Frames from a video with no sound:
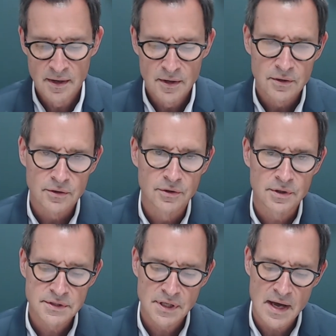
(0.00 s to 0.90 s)

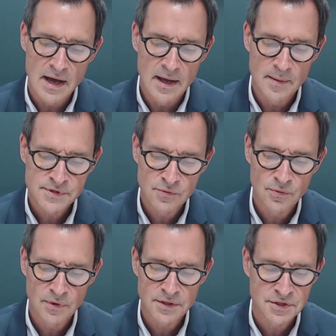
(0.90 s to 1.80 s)
Good times and
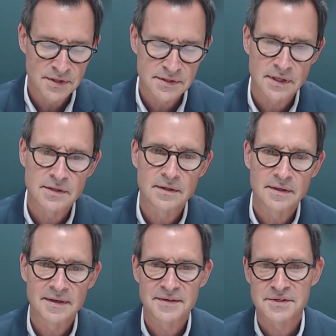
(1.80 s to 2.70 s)
riches
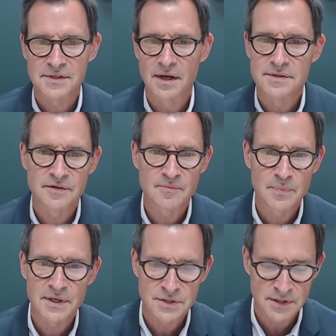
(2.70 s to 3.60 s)
and sons of
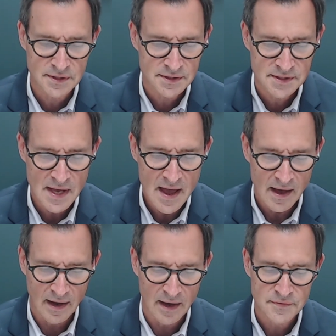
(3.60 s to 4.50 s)
bitches,
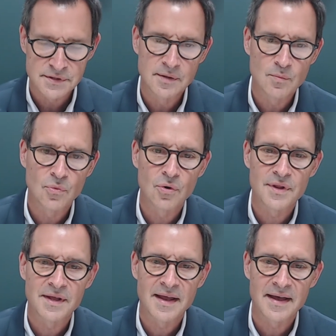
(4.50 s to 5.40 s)
I've seen more
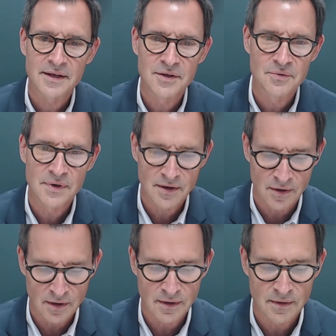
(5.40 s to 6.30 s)
than I can
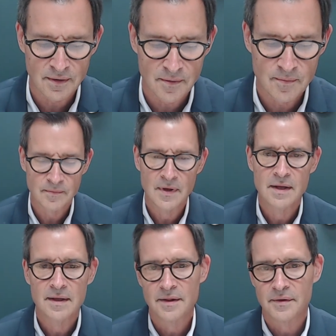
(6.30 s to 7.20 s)
recall.
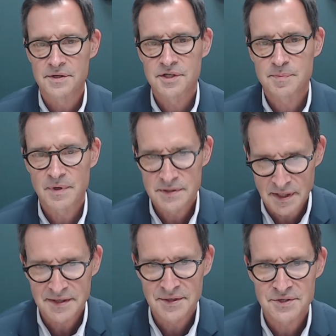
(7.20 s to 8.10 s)
This has been
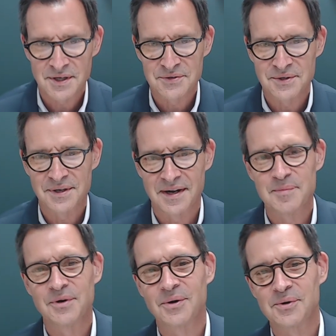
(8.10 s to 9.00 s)
Taking Shelter. I'm
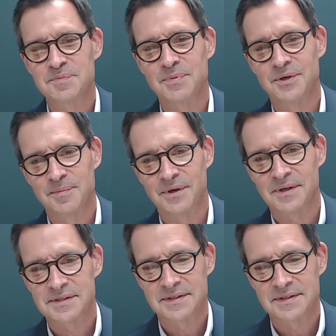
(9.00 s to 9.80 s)
your host, Peter Palsen.